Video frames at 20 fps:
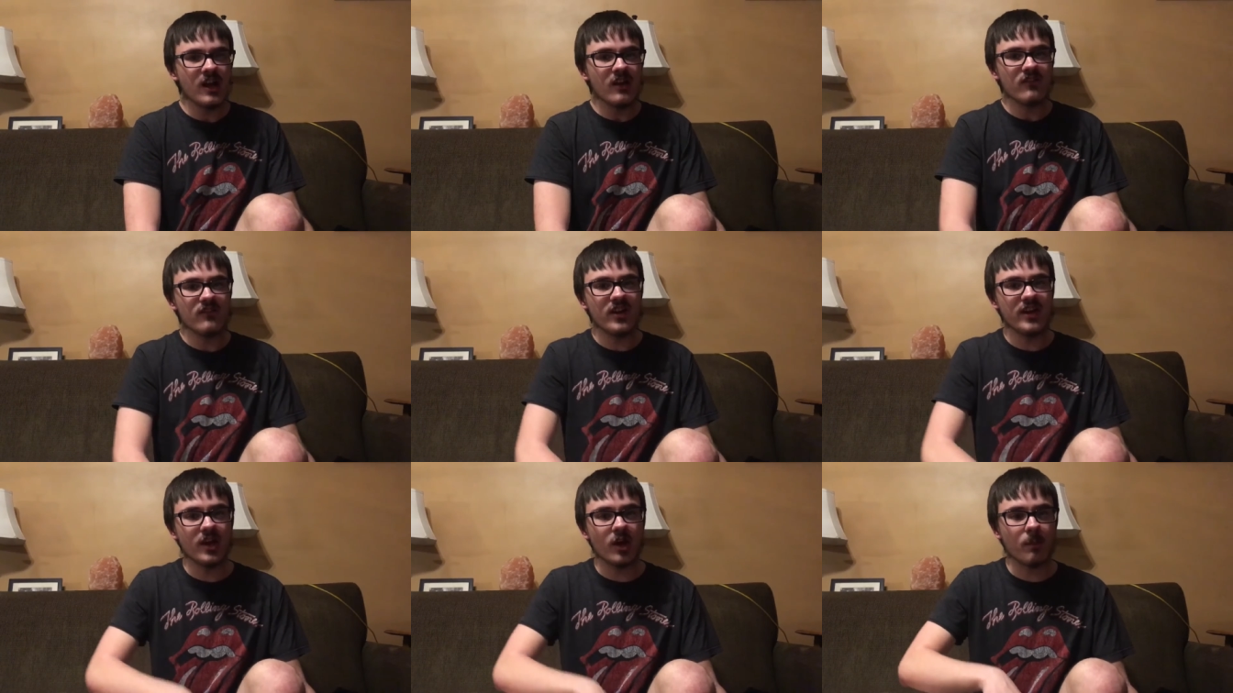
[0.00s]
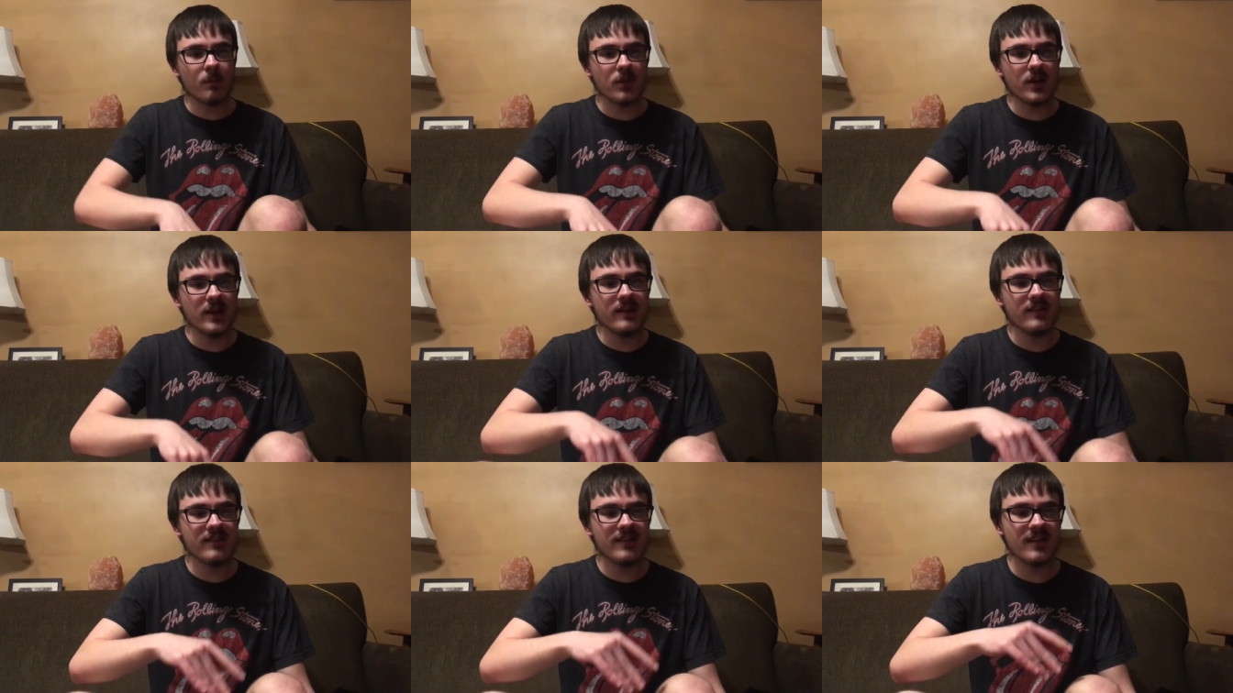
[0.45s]
video,
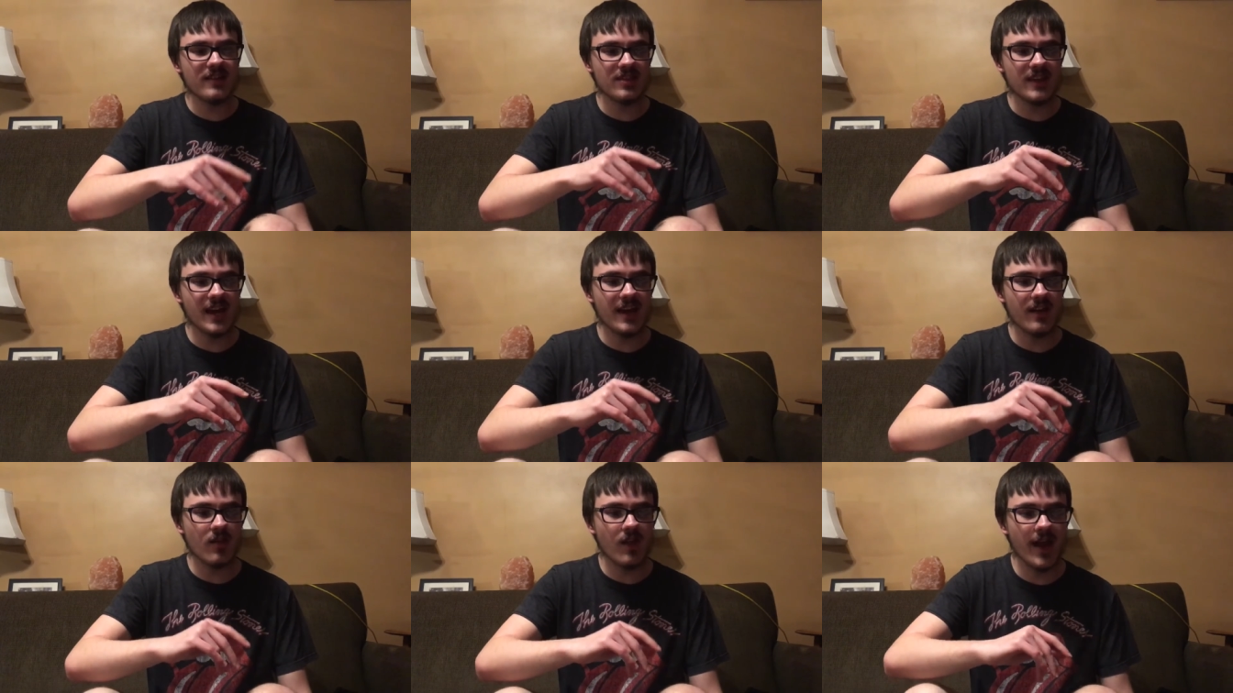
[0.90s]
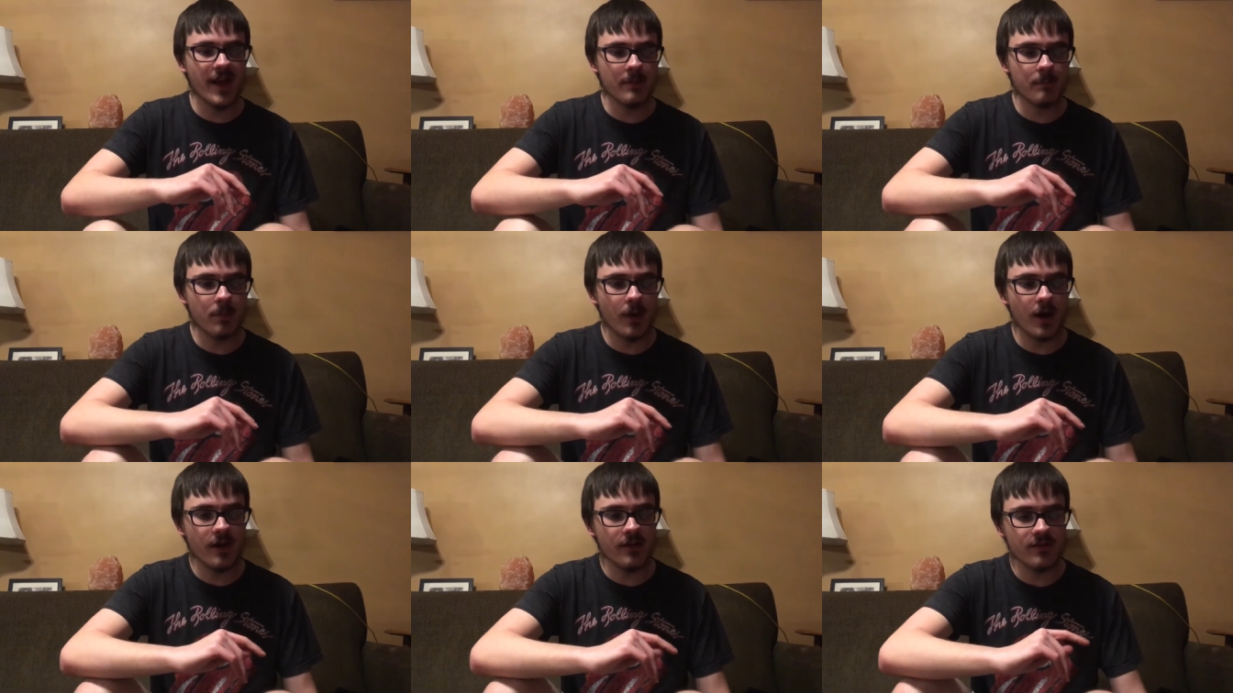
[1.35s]
please hit that
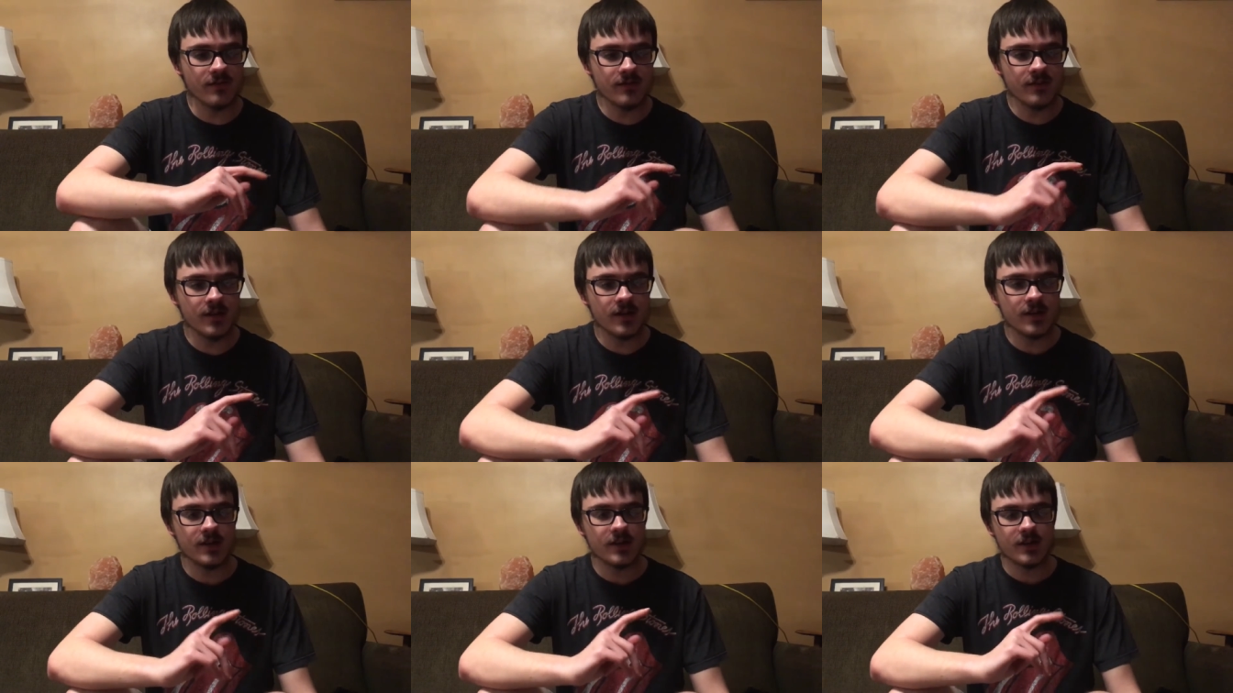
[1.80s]
like button.